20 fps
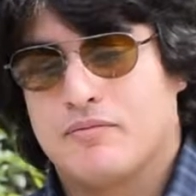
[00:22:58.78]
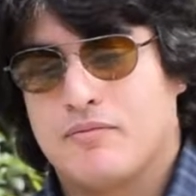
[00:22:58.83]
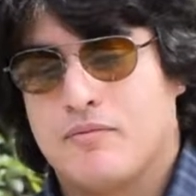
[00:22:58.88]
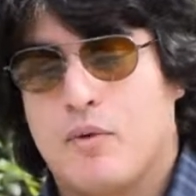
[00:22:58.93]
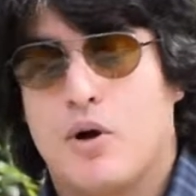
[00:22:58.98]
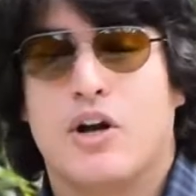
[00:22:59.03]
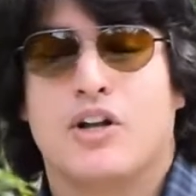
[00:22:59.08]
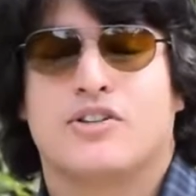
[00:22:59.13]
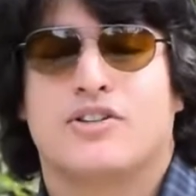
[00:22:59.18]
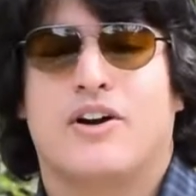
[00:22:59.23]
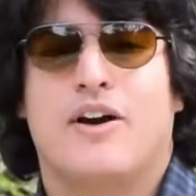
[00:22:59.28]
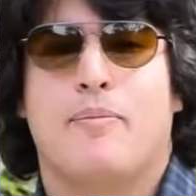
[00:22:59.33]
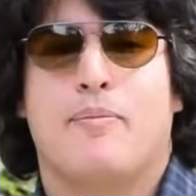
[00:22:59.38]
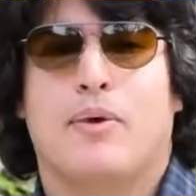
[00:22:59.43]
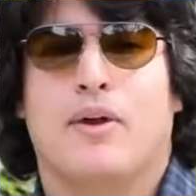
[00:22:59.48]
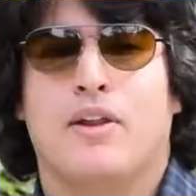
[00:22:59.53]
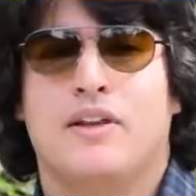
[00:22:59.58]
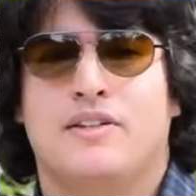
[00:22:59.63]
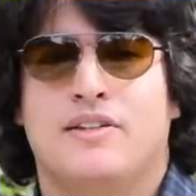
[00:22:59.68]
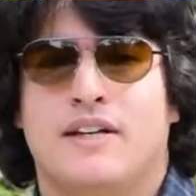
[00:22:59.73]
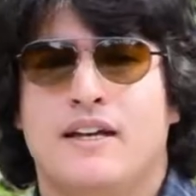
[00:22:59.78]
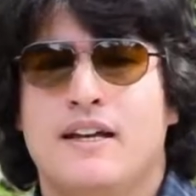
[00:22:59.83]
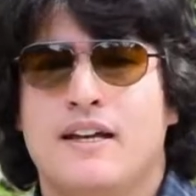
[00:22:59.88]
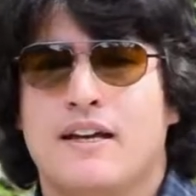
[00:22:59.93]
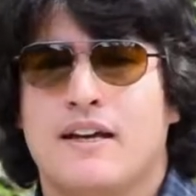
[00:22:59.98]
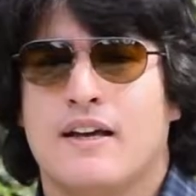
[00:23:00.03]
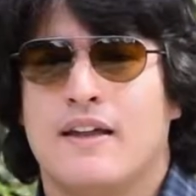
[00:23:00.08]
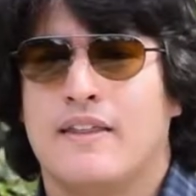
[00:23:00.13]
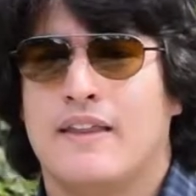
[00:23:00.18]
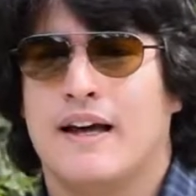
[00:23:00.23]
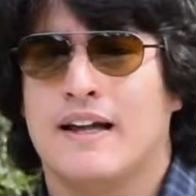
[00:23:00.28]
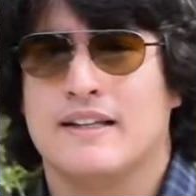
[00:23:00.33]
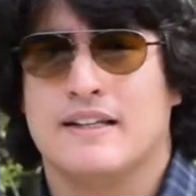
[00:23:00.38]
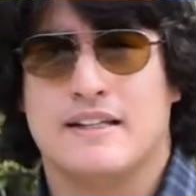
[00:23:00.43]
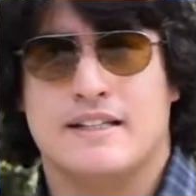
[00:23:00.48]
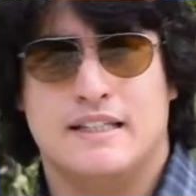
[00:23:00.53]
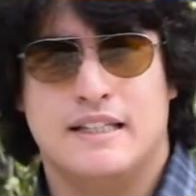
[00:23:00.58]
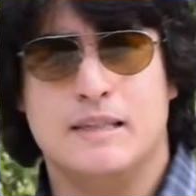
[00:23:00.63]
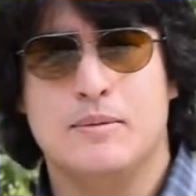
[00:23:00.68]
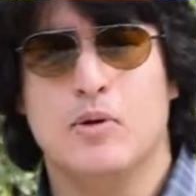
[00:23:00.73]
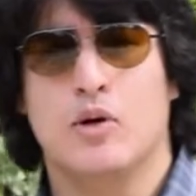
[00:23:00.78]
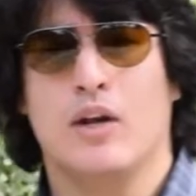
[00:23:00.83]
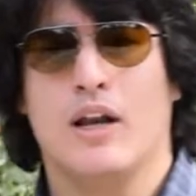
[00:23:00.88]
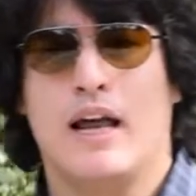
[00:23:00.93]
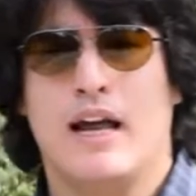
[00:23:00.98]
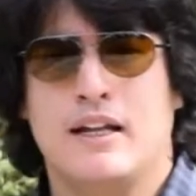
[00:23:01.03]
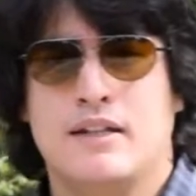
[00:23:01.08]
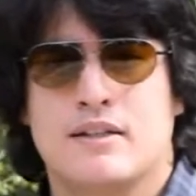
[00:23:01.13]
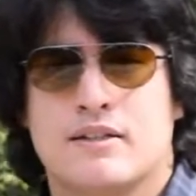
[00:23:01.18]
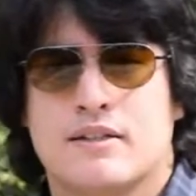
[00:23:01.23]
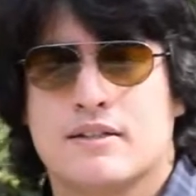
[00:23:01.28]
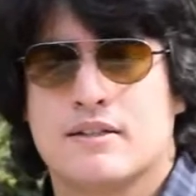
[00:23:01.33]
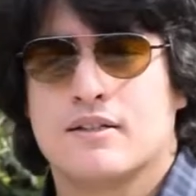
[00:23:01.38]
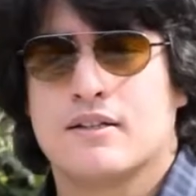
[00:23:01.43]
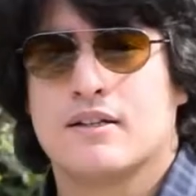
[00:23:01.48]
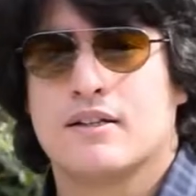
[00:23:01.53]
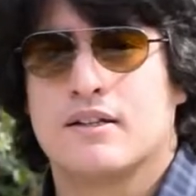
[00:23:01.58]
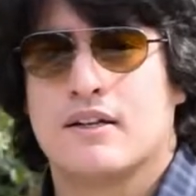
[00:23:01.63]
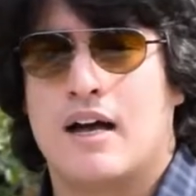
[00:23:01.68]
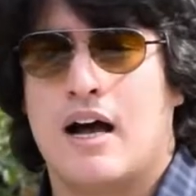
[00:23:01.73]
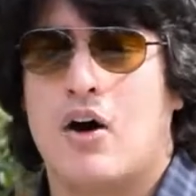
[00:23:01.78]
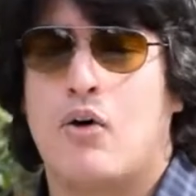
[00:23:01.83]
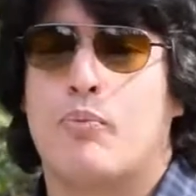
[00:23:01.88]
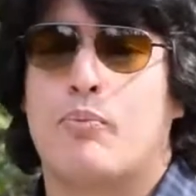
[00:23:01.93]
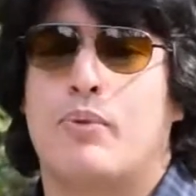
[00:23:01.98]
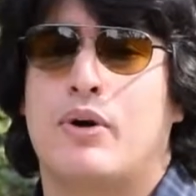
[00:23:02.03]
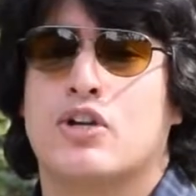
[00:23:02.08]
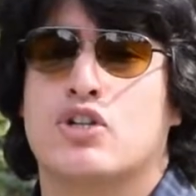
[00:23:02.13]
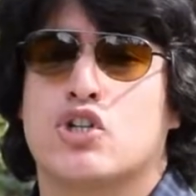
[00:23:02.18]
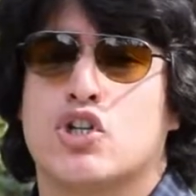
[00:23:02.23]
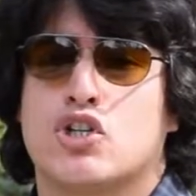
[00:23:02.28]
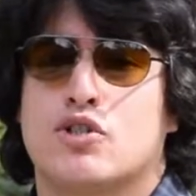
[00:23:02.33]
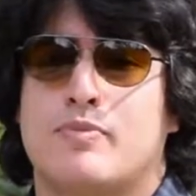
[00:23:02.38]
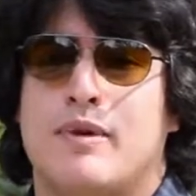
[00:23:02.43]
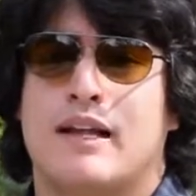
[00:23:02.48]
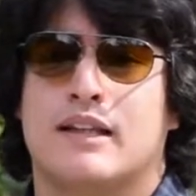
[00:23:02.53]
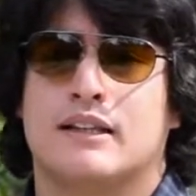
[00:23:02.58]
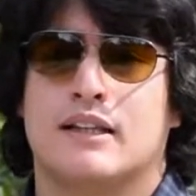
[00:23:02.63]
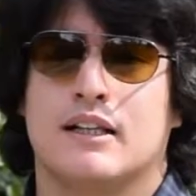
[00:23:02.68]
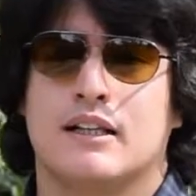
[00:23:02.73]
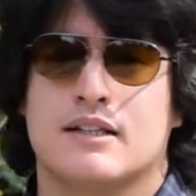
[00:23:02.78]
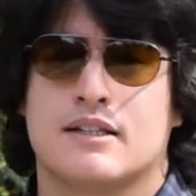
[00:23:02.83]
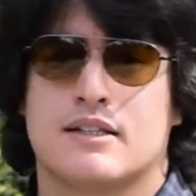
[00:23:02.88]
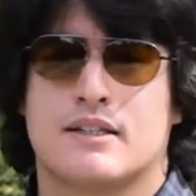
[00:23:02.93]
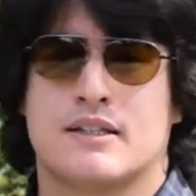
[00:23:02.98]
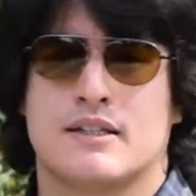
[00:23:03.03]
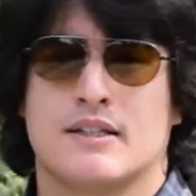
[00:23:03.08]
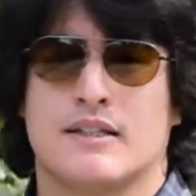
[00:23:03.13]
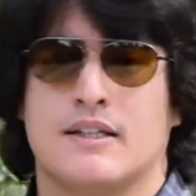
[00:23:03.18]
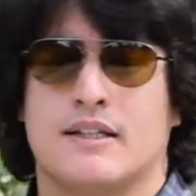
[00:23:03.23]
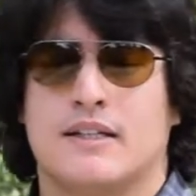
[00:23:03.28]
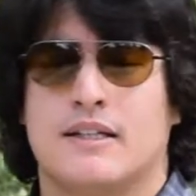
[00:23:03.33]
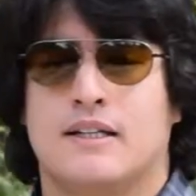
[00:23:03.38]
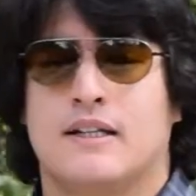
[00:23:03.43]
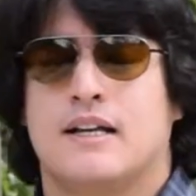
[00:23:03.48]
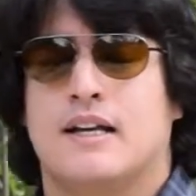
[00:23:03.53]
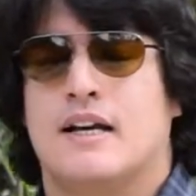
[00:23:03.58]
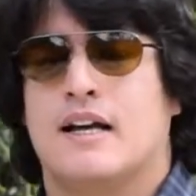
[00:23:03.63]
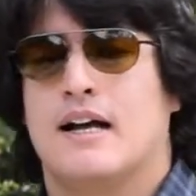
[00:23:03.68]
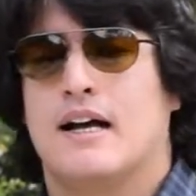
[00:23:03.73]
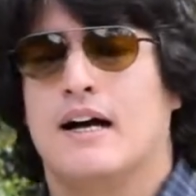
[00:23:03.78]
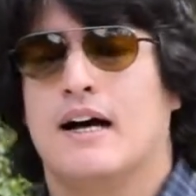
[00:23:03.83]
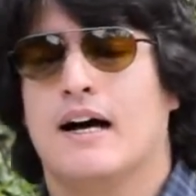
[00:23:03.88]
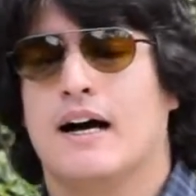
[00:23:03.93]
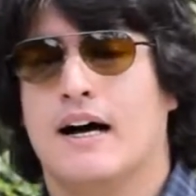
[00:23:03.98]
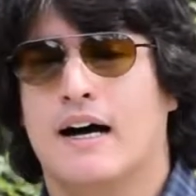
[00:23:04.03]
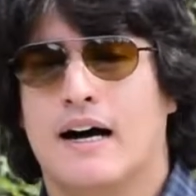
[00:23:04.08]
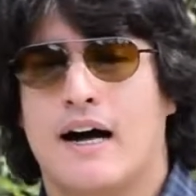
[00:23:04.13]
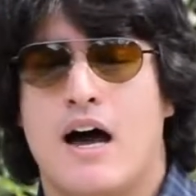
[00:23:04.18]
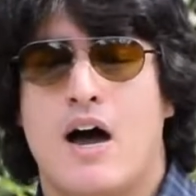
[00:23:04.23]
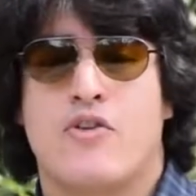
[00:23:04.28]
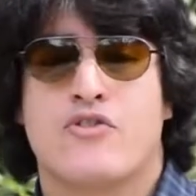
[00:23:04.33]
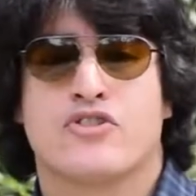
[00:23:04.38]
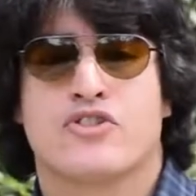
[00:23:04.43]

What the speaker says: monetary policy that simulates how precious metals are